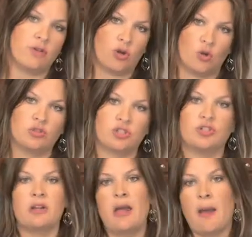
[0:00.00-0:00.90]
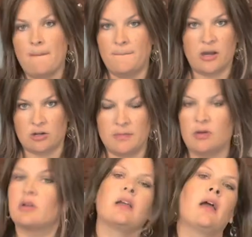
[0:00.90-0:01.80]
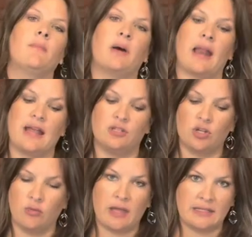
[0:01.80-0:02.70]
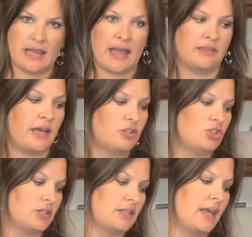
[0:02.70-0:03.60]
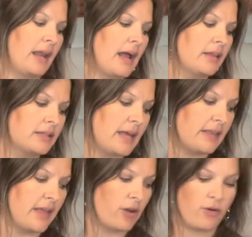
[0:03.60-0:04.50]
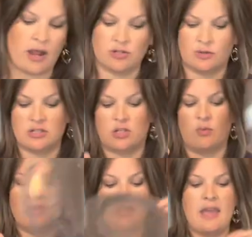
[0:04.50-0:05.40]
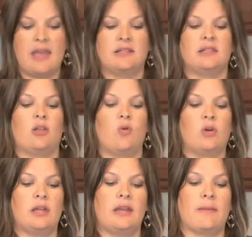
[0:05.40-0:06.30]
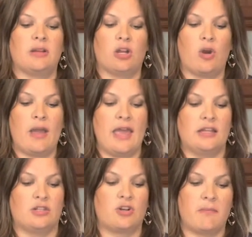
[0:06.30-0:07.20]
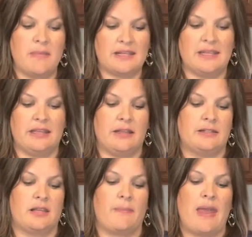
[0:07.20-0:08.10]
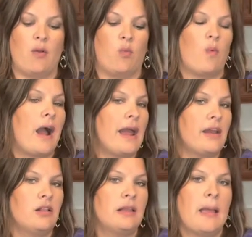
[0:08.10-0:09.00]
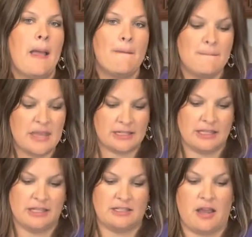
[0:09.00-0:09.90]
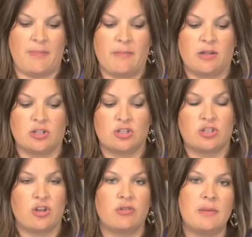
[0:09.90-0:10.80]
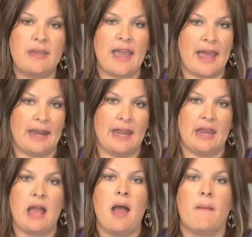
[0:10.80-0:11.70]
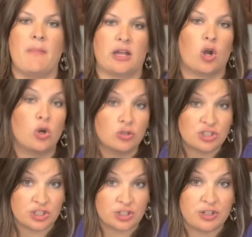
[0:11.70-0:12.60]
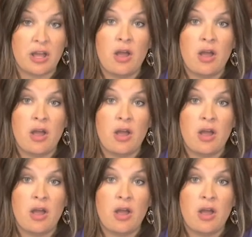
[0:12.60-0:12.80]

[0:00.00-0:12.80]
cultured buttermilk, but I don't like to add that just yet. I like to add that gradually. So with the eggs and the oil in, I'm gonna go ahead and start mixing this up. And while mixing this up, I'm gonna slowly be adding my cultured